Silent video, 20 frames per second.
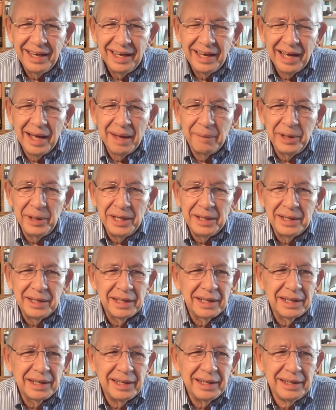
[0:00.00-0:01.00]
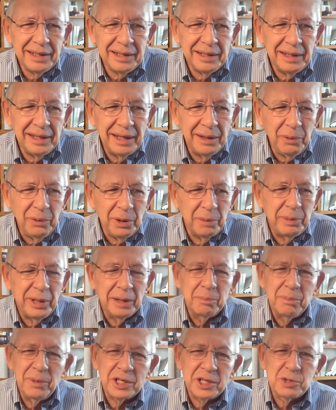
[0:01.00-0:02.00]
I mean, it would have
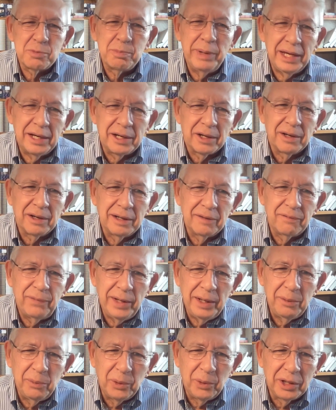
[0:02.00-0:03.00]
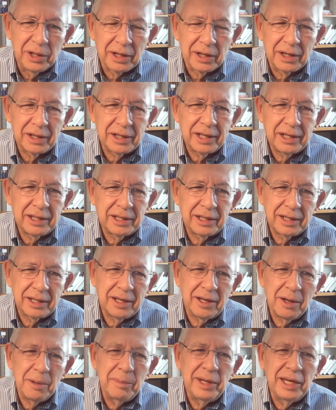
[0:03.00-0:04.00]
been much better if he would have
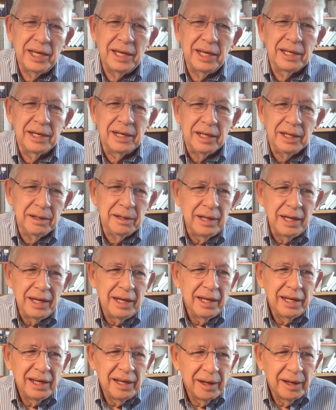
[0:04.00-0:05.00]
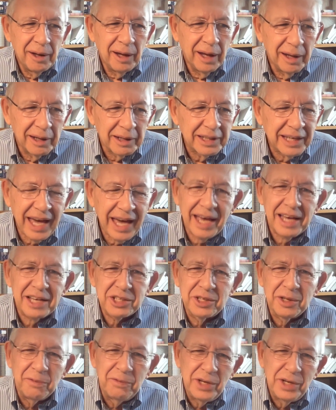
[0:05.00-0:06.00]
come in and
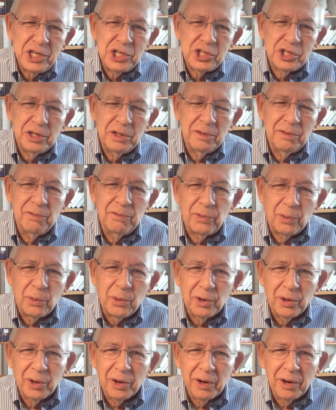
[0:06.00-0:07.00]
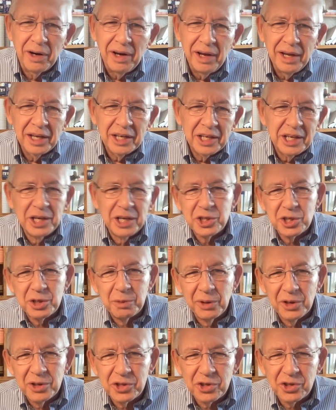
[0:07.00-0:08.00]
cast a vision for
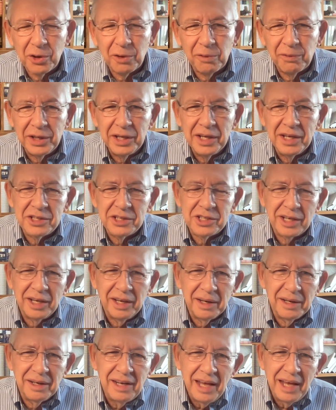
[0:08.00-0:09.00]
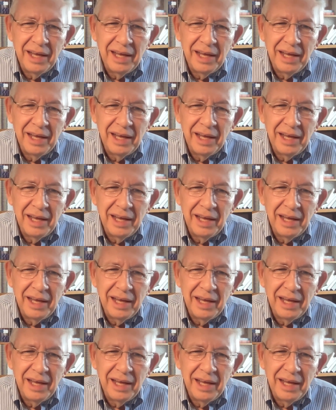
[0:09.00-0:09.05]
customer service and